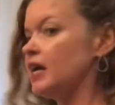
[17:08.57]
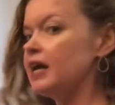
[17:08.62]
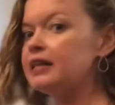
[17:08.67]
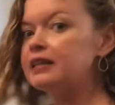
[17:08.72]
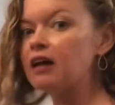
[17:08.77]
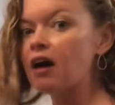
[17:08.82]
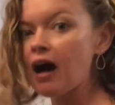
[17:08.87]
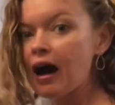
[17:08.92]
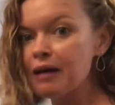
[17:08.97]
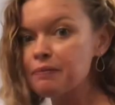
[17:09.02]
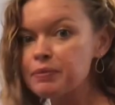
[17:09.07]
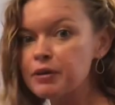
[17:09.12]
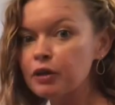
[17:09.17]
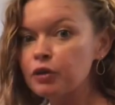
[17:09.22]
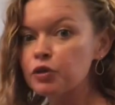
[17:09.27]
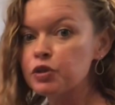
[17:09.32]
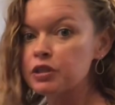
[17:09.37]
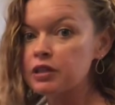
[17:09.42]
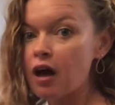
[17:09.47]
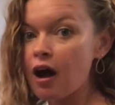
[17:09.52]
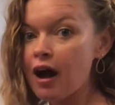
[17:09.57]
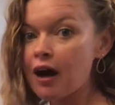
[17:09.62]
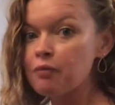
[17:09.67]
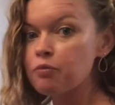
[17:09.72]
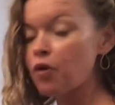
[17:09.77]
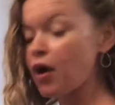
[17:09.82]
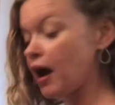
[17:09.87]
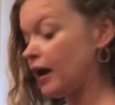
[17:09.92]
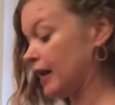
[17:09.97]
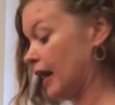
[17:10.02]
take the hot pickles and the hot
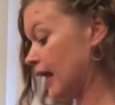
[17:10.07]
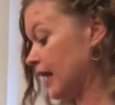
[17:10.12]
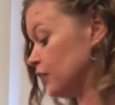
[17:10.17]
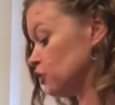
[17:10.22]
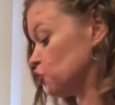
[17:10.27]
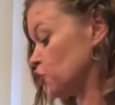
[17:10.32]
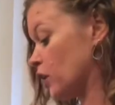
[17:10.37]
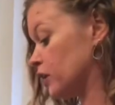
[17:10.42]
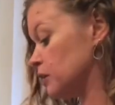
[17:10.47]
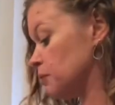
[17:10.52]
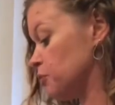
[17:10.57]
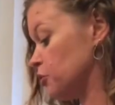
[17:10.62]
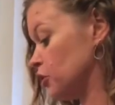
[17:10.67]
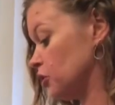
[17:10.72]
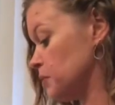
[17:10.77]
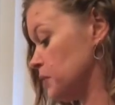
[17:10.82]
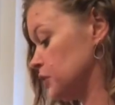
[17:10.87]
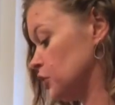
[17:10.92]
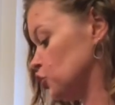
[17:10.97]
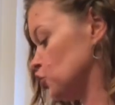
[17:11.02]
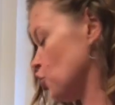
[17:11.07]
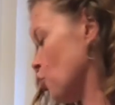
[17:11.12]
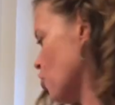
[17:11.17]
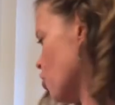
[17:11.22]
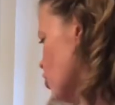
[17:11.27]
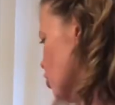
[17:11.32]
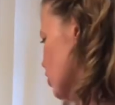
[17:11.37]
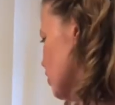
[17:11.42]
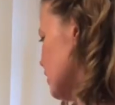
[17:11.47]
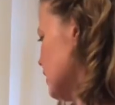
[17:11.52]
brine and trying to put them in the
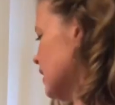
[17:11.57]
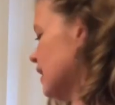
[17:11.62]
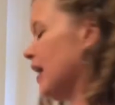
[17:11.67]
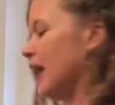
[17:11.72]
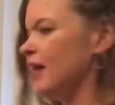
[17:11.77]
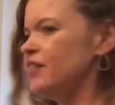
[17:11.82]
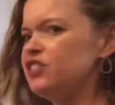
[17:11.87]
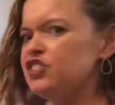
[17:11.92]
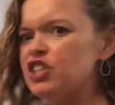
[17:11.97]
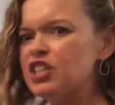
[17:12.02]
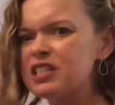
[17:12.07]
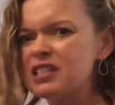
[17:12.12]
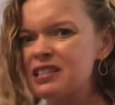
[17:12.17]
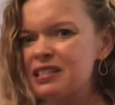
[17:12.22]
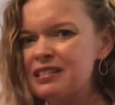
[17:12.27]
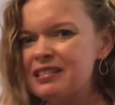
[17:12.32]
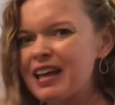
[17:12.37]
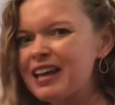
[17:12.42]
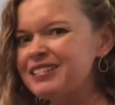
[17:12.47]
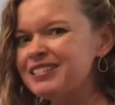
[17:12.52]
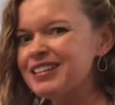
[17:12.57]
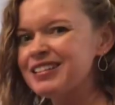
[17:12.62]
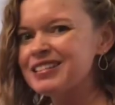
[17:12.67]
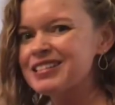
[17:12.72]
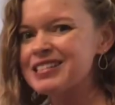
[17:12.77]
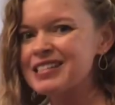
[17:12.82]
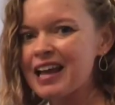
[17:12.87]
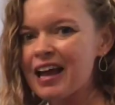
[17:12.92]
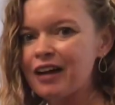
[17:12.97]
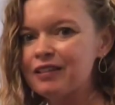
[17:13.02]
jar, and just that didn't
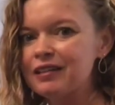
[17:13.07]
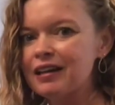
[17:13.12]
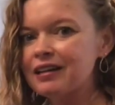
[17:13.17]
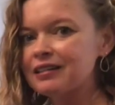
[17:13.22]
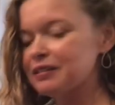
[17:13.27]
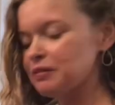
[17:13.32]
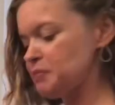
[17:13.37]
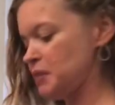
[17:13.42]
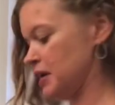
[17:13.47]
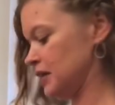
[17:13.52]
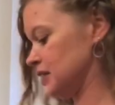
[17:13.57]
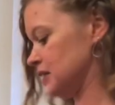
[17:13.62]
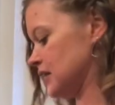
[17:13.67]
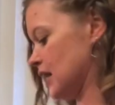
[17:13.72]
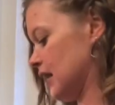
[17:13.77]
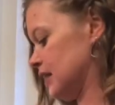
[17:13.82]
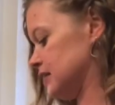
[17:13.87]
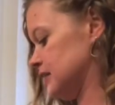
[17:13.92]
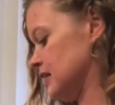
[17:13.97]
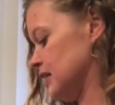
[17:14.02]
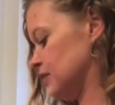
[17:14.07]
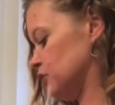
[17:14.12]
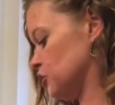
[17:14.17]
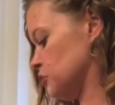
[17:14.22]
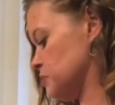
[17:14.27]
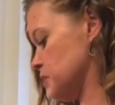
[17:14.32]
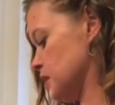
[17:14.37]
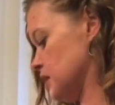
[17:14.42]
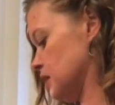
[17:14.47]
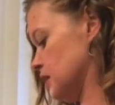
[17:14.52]
sound like the best idea to
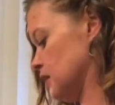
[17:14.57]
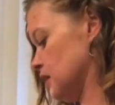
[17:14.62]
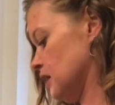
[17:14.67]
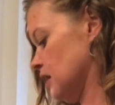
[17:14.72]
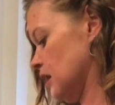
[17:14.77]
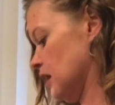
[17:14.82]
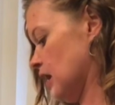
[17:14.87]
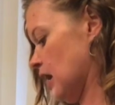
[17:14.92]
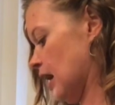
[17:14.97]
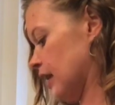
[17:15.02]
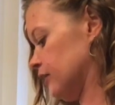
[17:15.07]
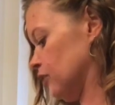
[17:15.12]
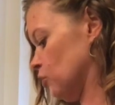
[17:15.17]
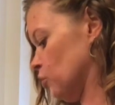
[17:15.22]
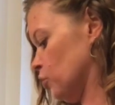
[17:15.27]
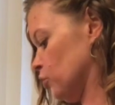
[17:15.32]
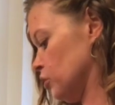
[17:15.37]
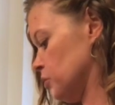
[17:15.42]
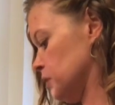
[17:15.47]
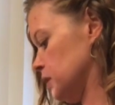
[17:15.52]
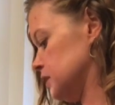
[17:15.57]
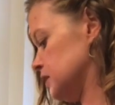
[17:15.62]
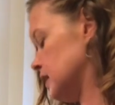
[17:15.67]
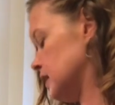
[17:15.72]
me. I don't want to be